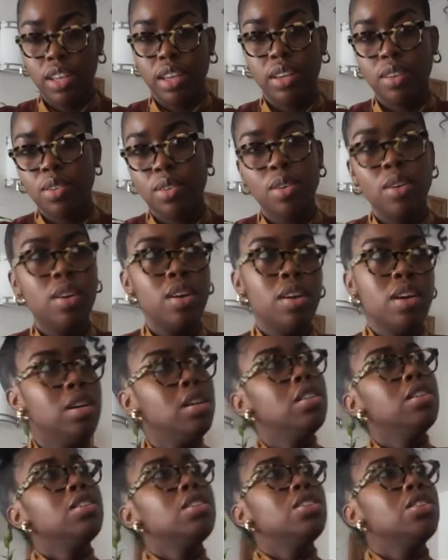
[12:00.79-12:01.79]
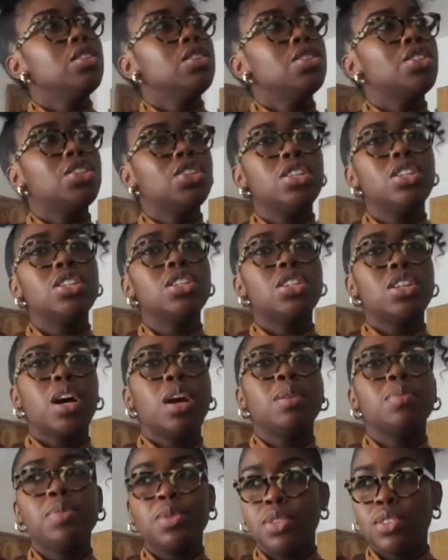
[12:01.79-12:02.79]
Like she
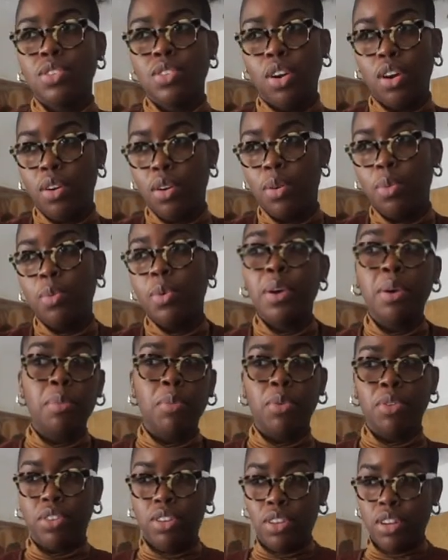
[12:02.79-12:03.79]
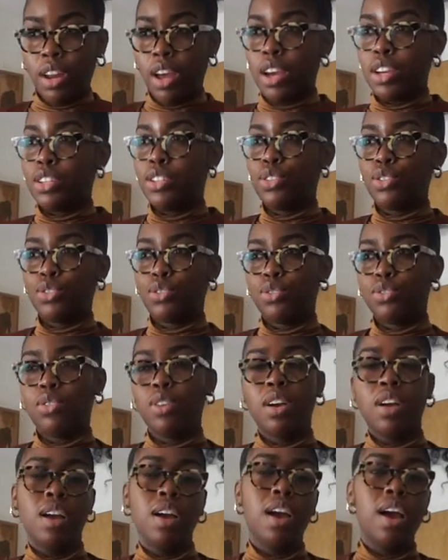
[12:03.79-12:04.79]
shops Zara way more than I do.
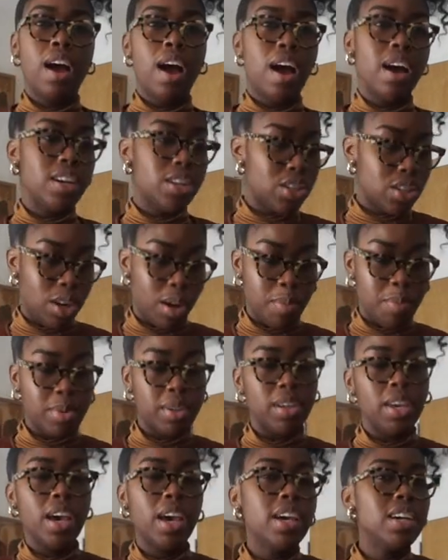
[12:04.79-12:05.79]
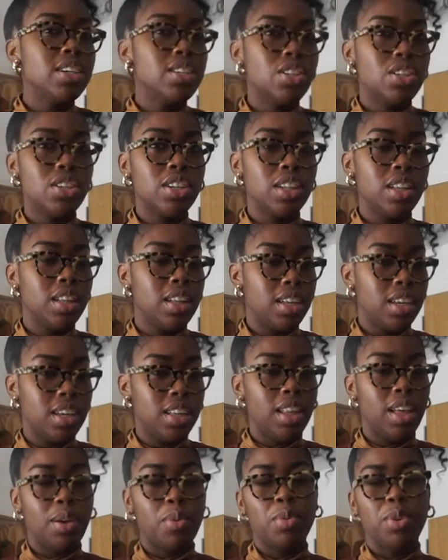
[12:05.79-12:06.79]
I shop
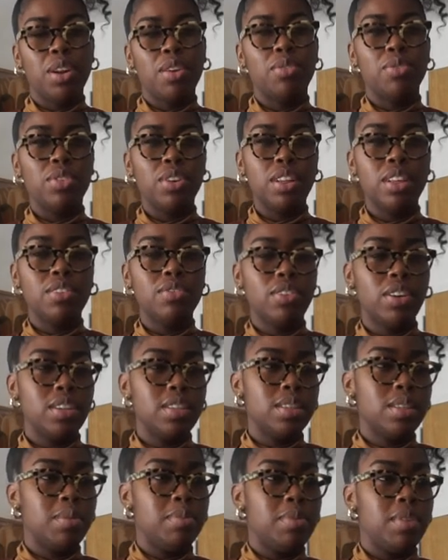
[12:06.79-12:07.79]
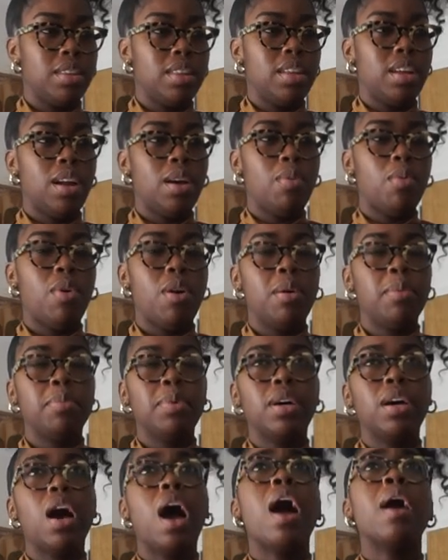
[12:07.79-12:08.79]
occasionally, like when I really find something that I want.
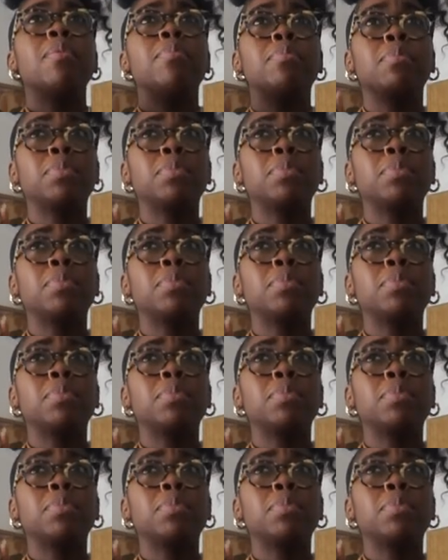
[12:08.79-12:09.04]
But I